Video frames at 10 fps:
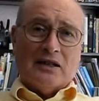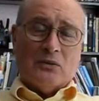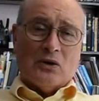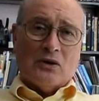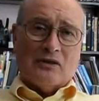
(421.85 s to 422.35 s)

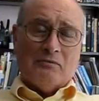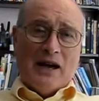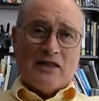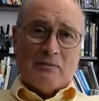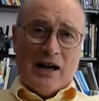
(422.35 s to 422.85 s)
world of
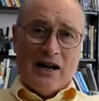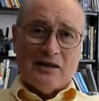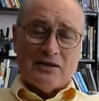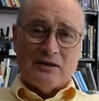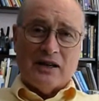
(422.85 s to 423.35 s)

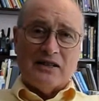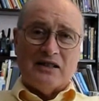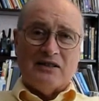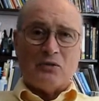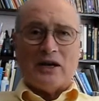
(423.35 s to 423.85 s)
mathematics in
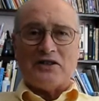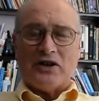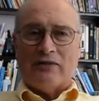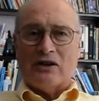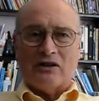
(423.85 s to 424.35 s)

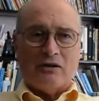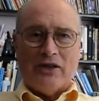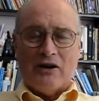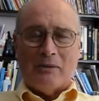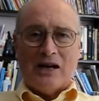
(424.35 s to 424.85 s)
1927 or
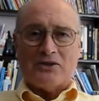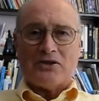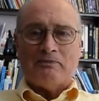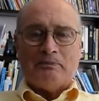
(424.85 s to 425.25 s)
thereabouts,